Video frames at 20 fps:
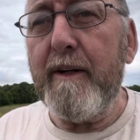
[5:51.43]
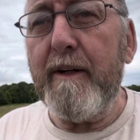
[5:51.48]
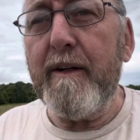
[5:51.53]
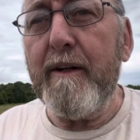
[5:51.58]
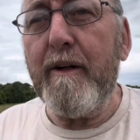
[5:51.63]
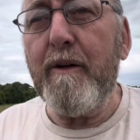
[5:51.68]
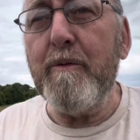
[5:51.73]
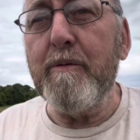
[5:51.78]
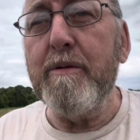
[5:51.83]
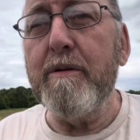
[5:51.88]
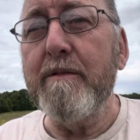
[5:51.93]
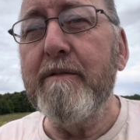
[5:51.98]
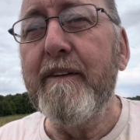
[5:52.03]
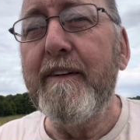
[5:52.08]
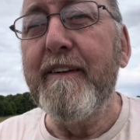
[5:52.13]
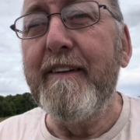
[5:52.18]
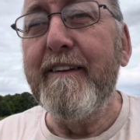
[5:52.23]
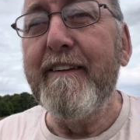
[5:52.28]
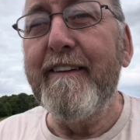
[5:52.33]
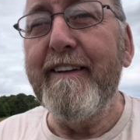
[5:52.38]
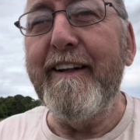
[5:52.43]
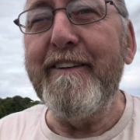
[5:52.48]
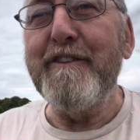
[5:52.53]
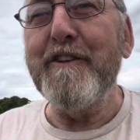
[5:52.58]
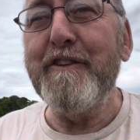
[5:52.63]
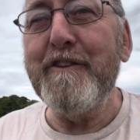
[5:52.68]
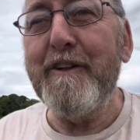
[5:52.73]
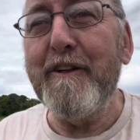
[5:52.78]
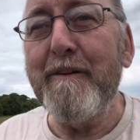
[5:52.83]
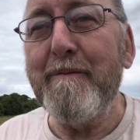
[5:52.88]
oh, we
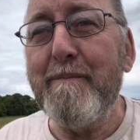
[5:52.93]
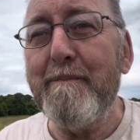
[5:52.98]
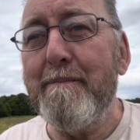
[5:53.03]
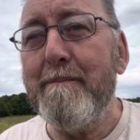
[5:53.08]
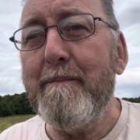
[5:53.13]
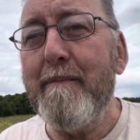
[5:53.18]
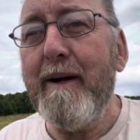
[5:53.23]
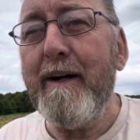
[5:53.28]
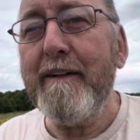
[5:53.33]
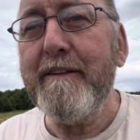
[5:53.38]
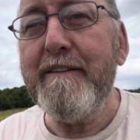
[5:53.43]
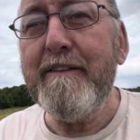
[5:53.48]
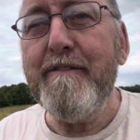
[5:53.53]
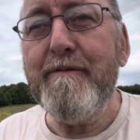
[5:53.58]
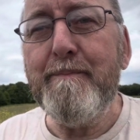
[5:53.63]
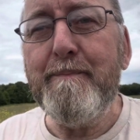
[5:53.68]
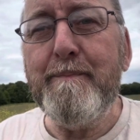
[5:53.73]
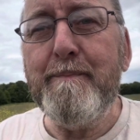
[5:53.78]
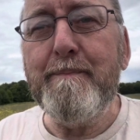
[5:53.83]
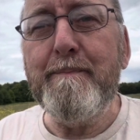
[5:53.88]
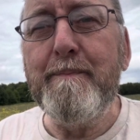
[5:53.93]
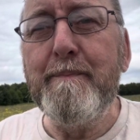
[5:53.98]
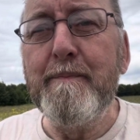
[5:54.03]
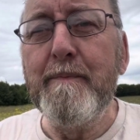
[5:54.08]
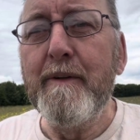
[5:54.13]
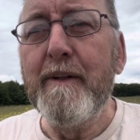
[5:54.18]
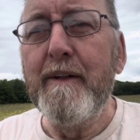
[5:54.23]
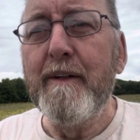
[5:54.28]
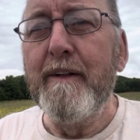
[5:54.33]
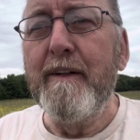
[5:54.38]
just see a massive,
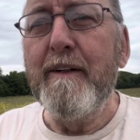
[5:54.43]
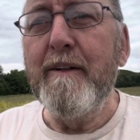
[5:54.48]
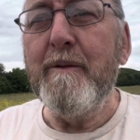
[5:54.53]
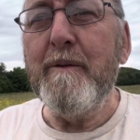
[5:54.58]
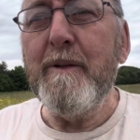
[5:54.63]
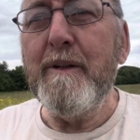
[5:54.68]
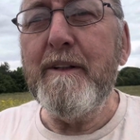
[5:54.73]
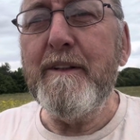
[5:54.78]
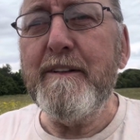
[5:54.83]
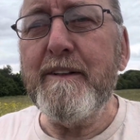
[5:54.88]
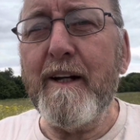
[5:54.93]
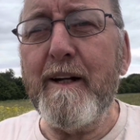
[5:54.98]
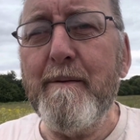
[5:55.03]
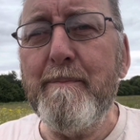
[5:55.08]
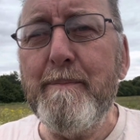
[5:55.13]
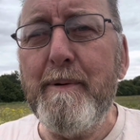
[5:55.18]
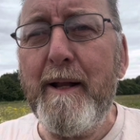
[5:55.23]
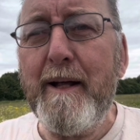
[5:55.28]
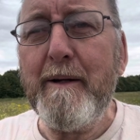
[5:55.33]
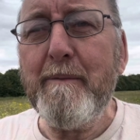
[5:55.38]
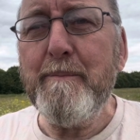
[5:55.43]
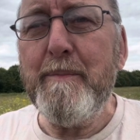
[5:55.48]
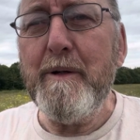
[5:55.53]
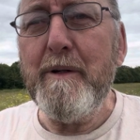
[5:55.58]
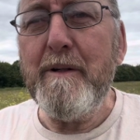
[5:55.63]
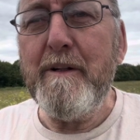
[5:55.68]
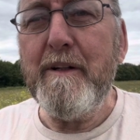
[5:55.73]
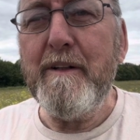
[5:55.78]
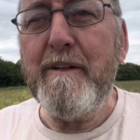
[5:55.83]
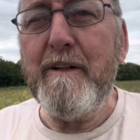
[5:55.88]
what is that, blackbird?
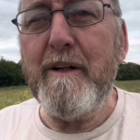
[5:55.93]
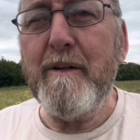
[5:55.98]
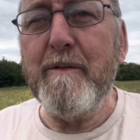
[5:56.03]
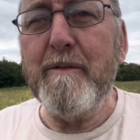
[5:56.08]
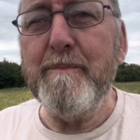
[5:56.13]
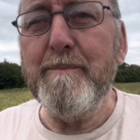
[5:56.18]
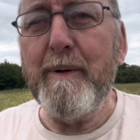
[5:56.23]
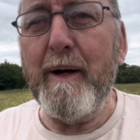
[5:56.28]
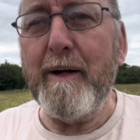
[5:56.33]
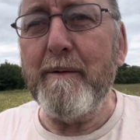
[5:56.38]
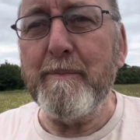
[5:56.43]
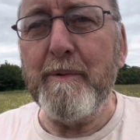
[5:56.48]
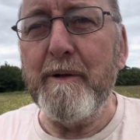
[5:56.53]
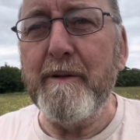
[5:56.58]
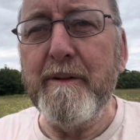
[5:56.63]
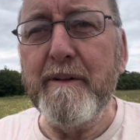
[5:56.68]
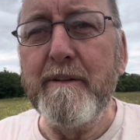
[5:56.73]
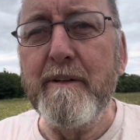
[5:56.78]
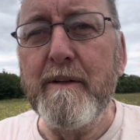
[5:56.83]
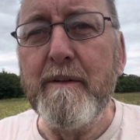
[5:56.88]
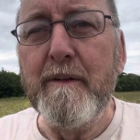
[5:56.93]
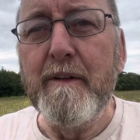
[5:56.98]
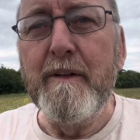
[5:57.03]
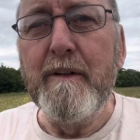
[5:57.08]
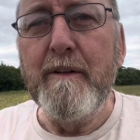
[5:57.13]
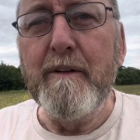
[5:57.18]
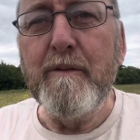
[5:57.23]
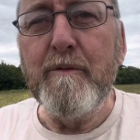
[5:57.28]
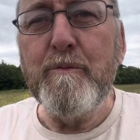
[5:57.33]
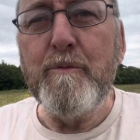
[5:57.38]
No, blackbird.
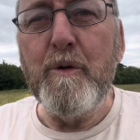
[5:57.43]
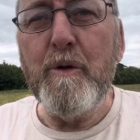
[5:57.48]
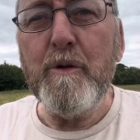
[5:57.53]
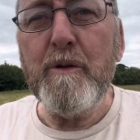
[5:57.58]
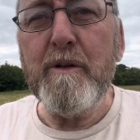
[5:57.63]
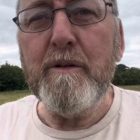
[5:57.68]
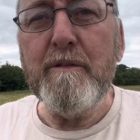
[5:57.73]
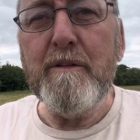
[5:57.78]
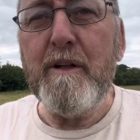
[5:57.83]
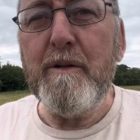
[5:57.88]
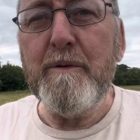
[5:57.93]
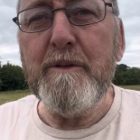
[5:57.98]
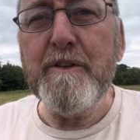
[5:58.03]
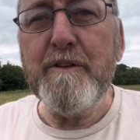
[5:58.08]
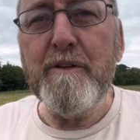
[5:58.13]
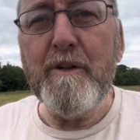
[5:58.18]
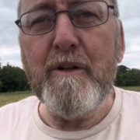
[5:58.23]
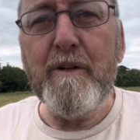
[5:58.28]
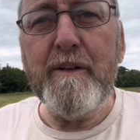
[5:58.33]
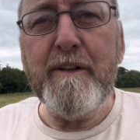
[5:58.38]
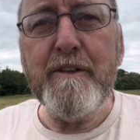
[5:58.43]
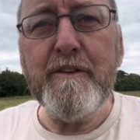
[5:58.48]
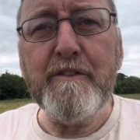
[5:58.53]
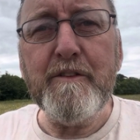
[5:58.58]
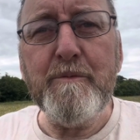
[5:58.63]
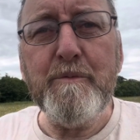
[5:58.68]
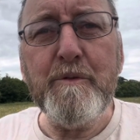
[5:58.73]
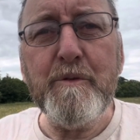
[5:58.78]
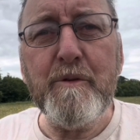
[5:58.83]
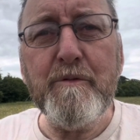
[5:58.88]
Rook? No, it's not. It's
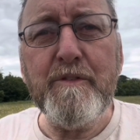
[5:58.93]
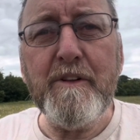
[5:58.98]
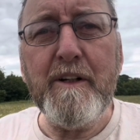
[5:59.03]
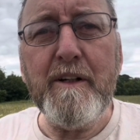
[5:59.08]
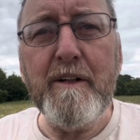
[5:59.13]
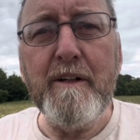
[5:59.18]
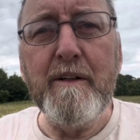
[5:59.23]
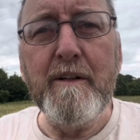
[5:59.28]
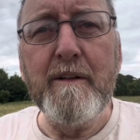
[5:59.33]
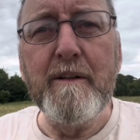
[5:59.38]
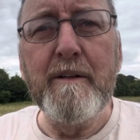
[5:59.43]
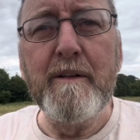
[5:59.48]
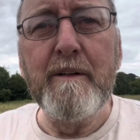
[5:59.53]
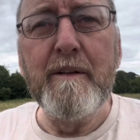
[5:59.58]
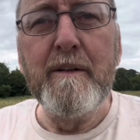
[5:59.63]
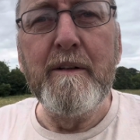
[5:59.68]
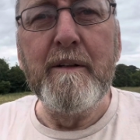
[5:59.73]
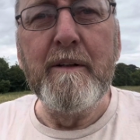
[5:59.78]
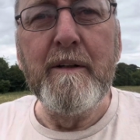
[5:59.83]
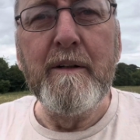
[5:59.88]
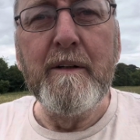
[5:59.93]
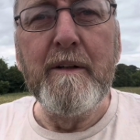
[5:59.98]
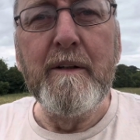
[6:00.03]
some sort of a